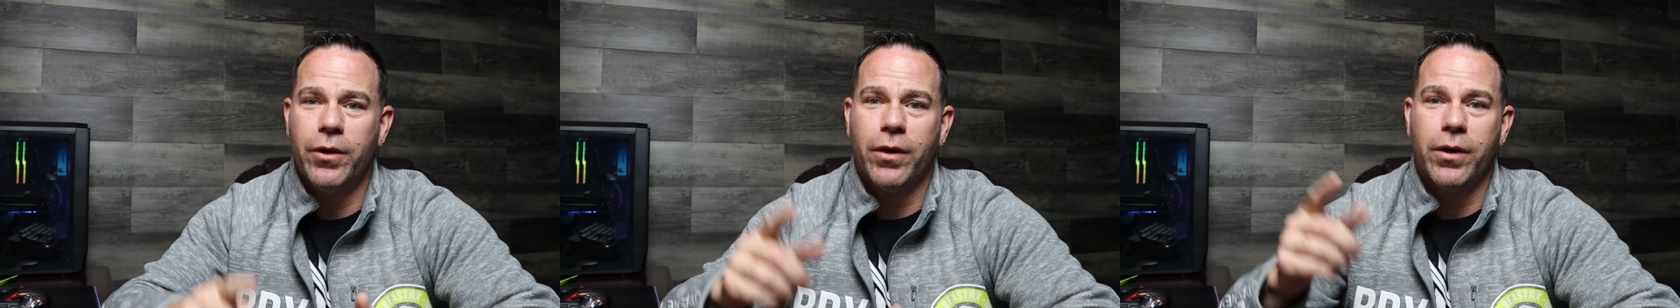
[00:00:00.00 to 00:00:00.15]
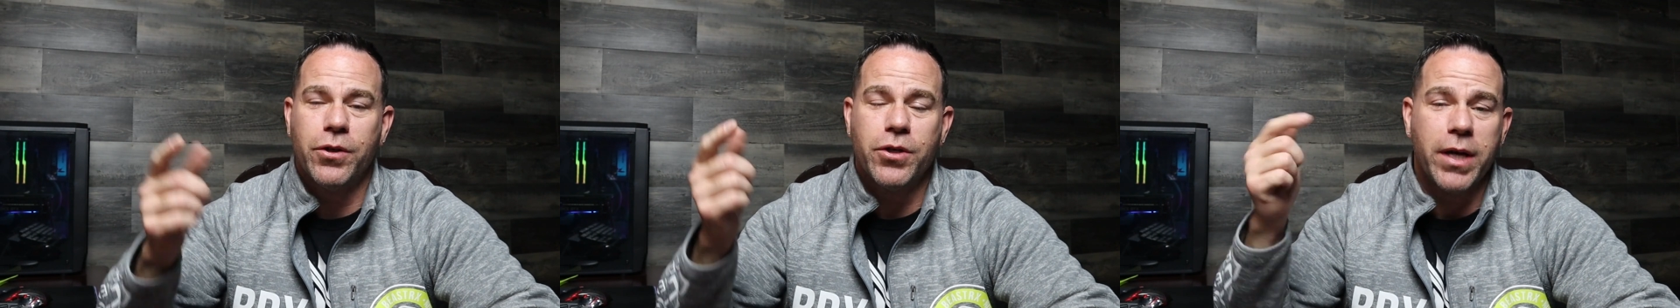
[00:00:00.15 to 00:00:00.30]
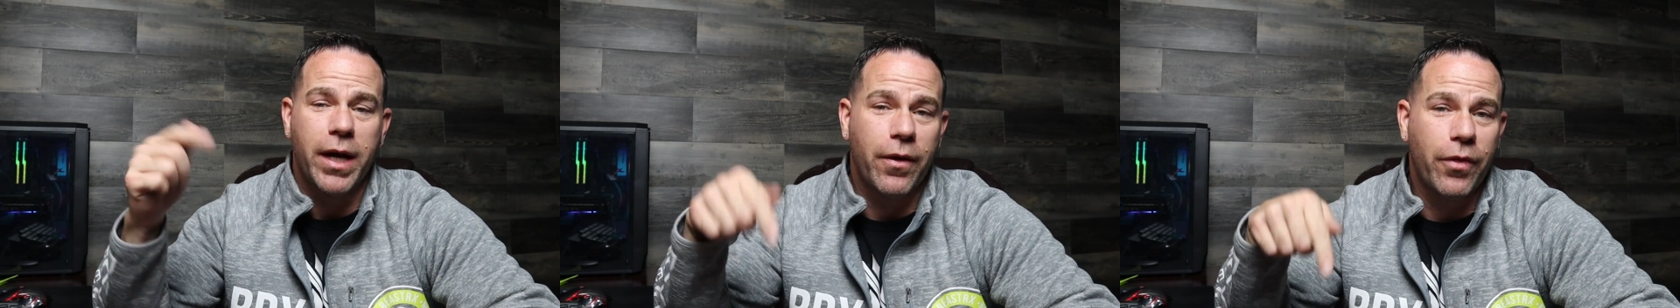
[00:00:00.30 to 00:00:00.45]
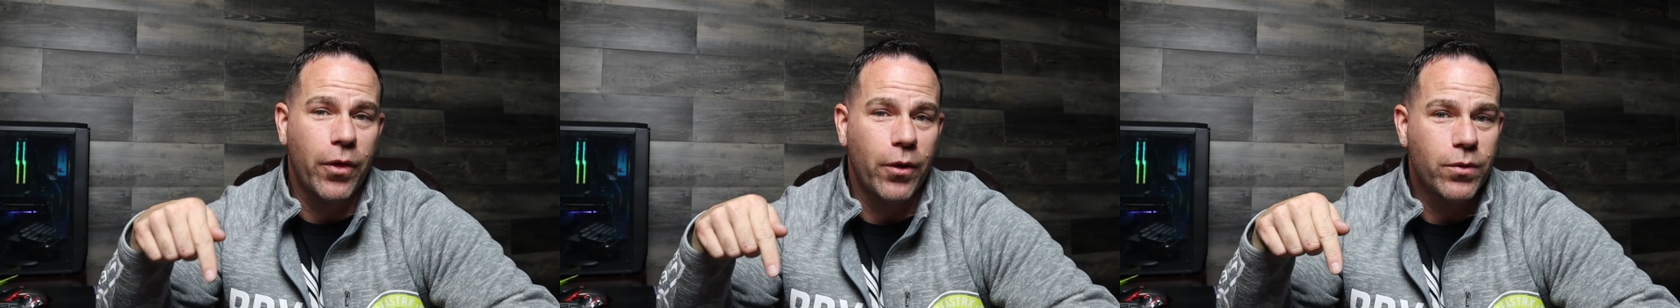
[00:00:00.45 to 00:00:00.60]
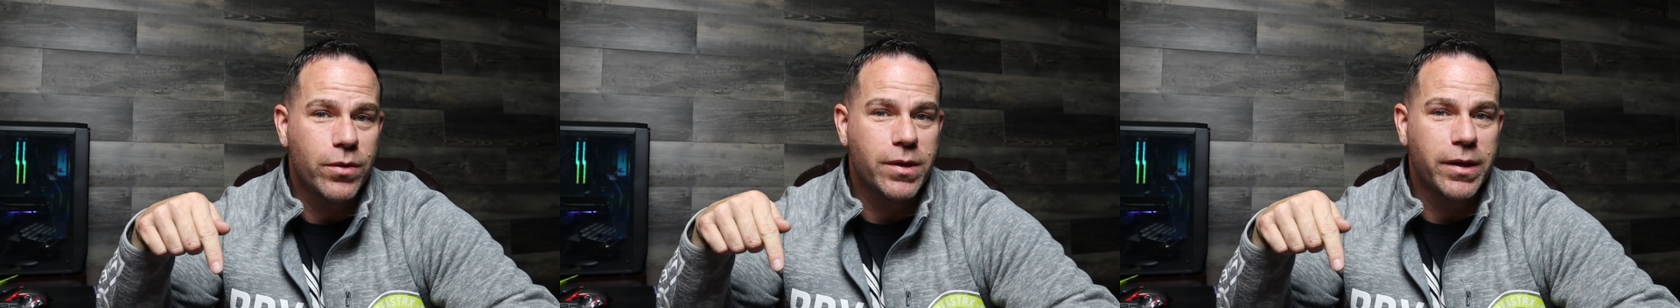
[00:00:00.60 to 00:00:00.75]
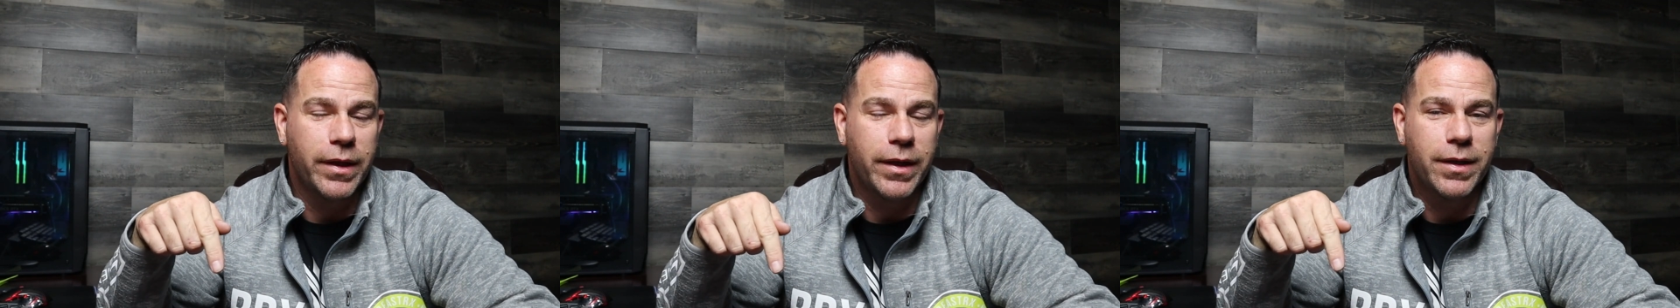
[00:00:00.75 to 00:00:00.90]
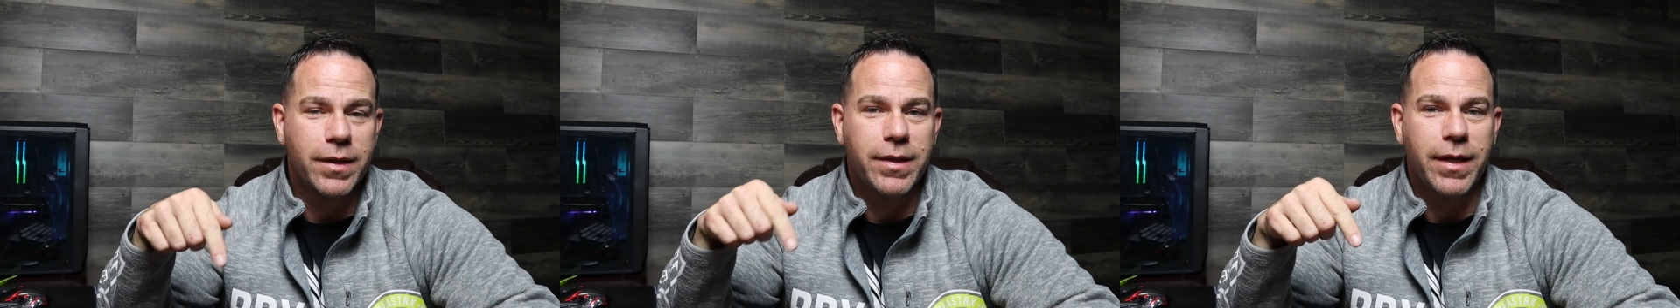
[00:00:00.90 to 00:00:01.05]
You can check those
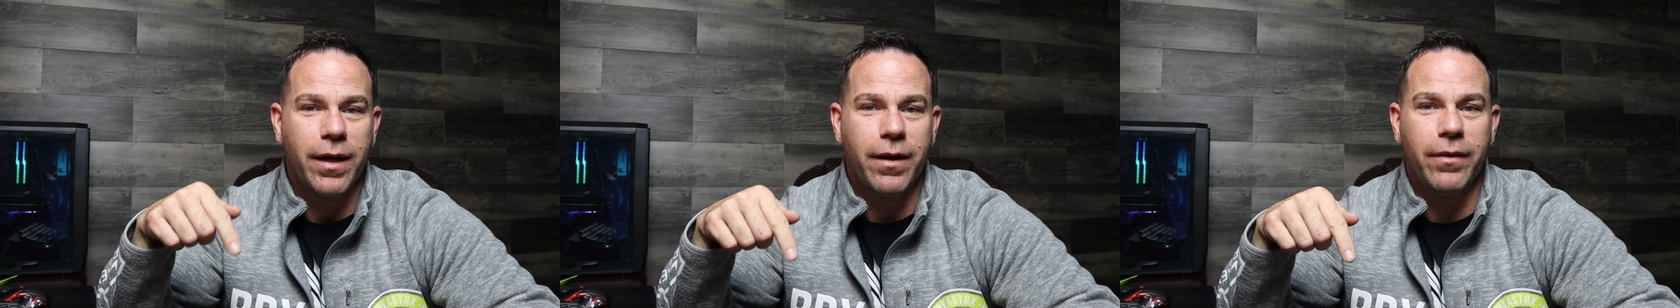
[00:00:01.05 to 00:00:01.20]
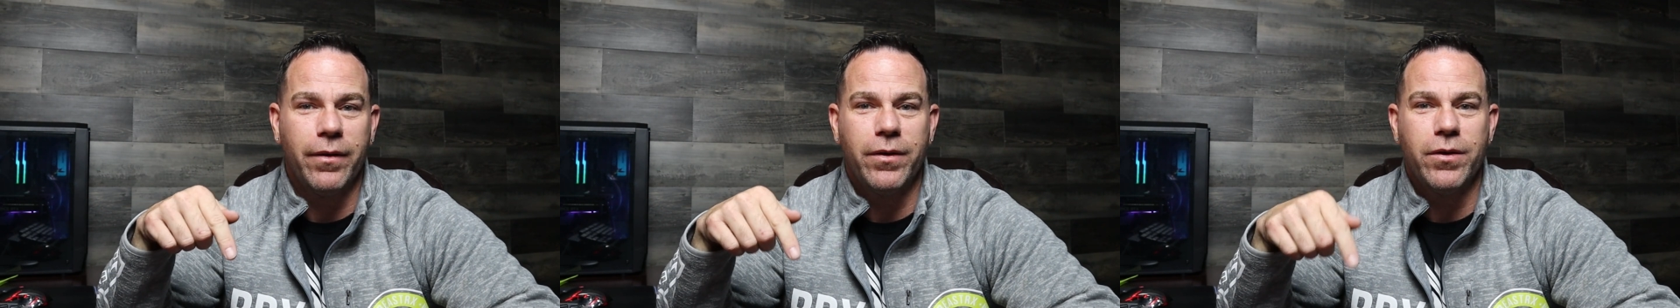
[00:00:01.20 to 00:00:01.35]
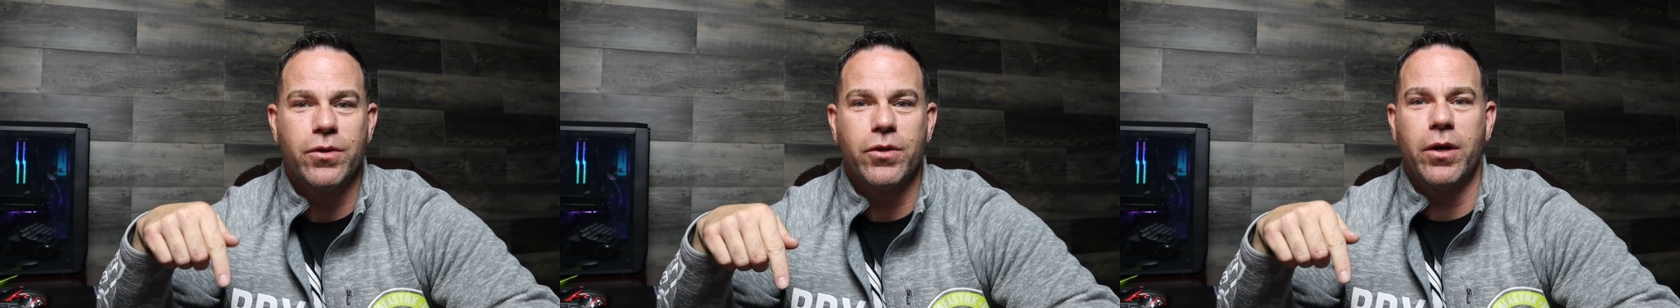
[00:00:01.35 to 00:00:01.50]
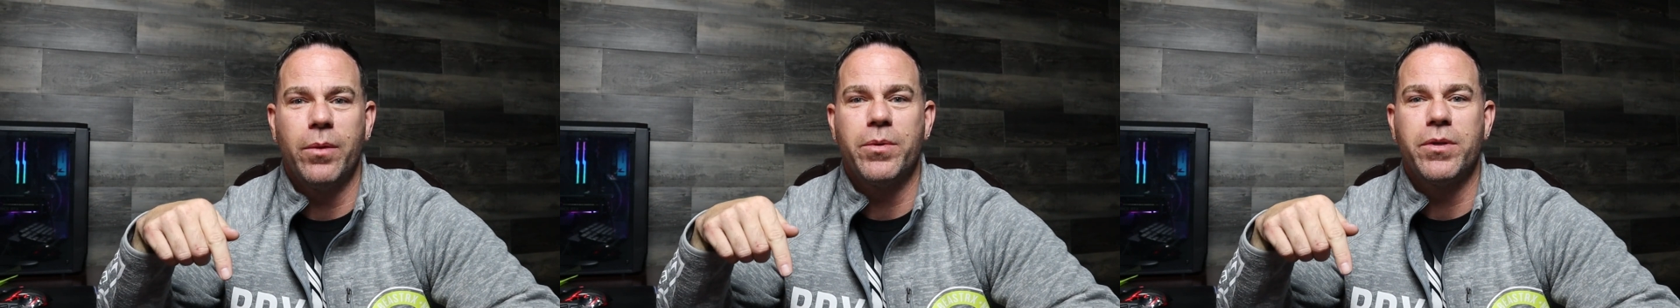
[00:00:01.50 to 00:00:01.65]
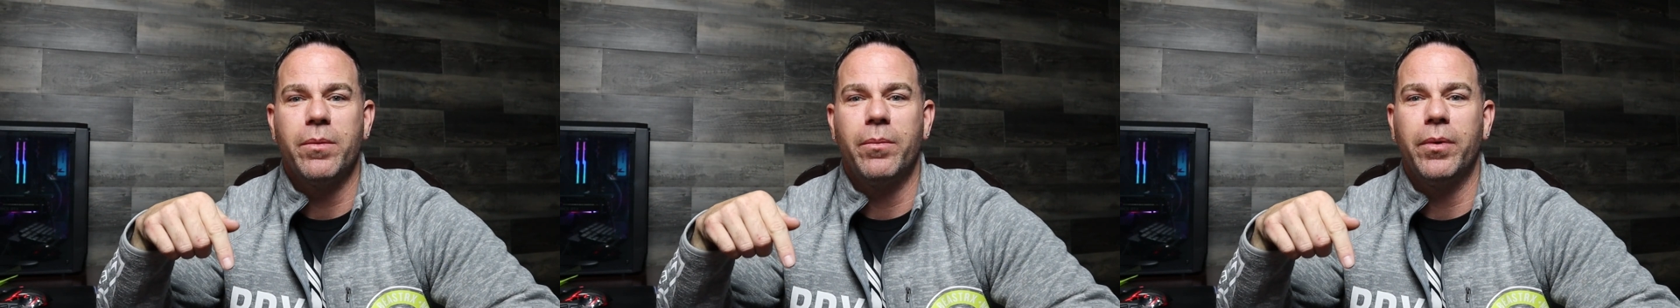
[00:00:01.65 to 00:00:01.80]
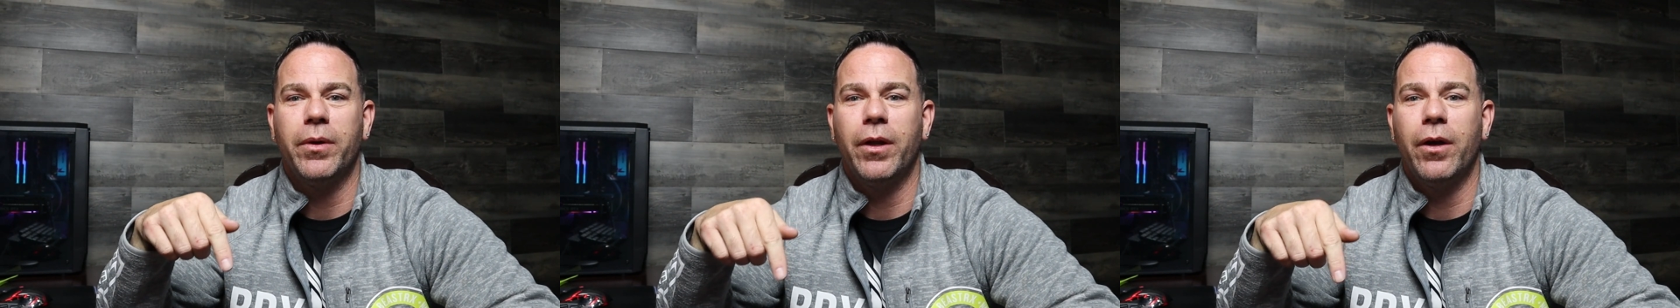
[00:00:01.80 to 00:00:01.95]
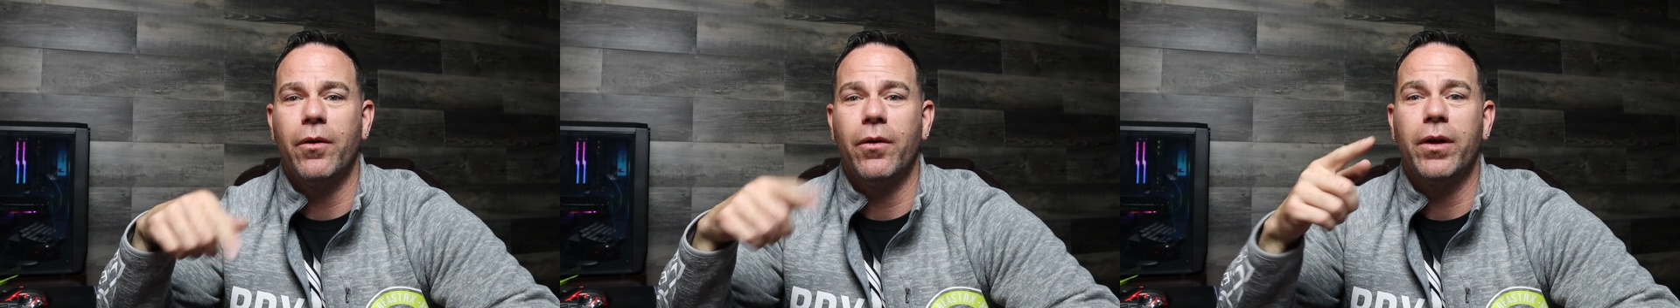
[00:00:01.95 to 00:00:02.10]
links down in the description
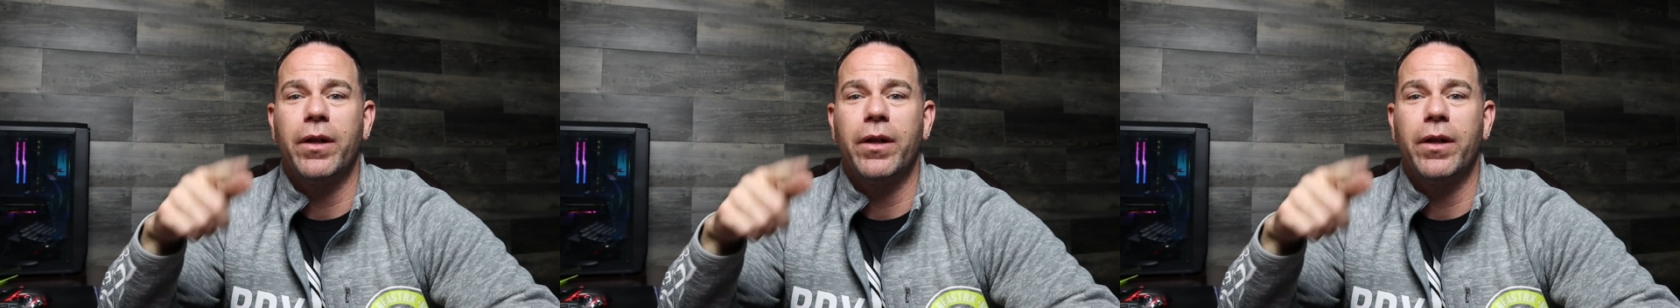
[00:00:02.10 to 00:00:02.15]
below.